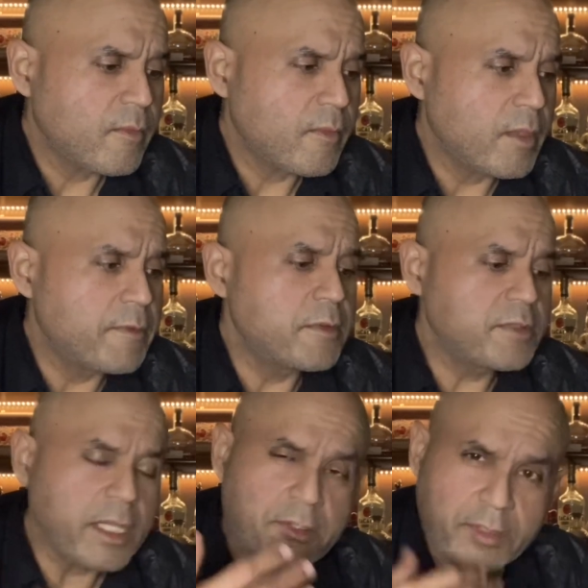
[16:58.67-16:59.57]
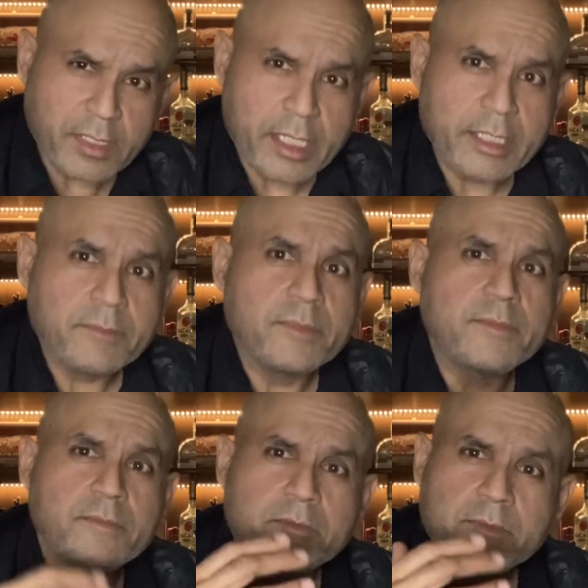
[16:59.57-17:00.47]
if you take your time,
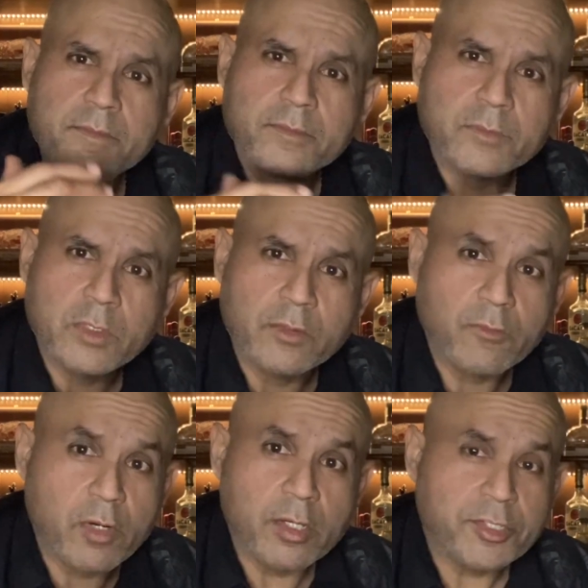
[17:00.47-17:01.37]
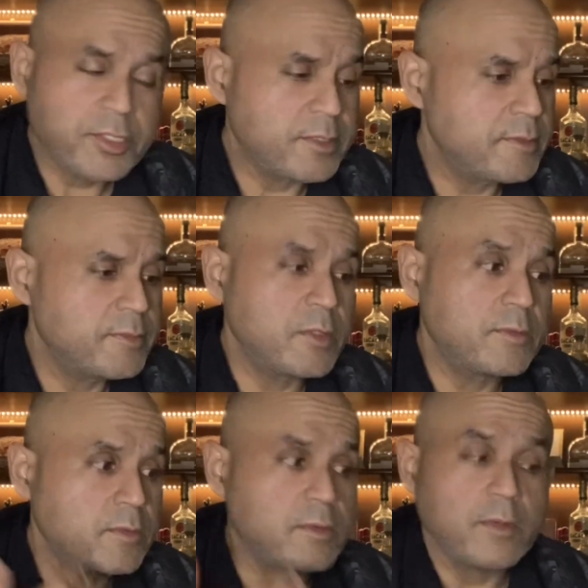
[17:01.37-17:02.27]
don't rush,
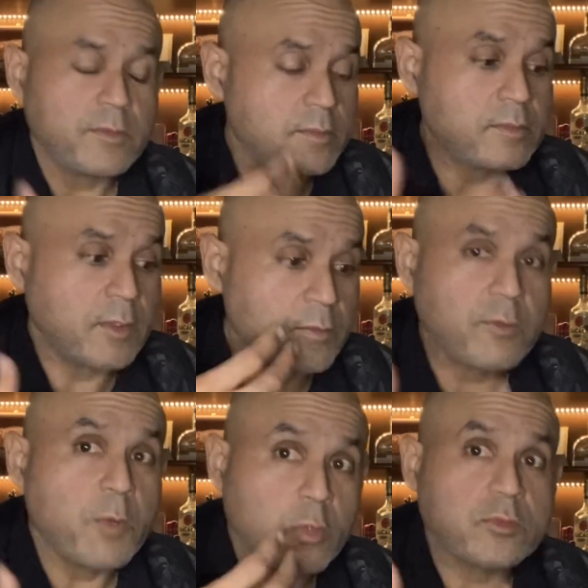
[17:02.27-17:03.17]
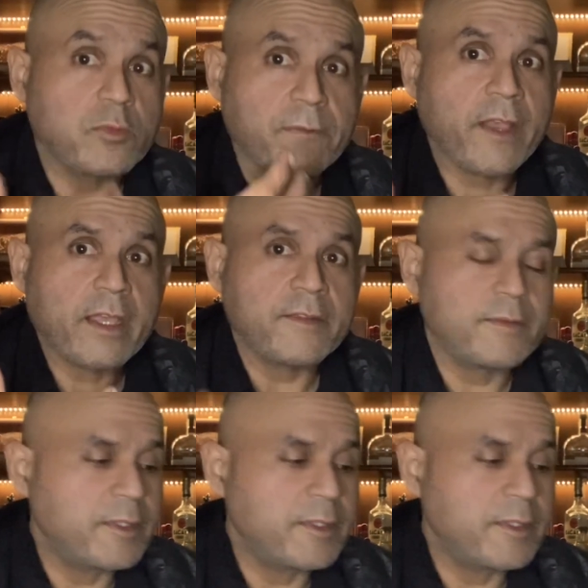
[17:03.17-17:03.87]
don't smoke too fast,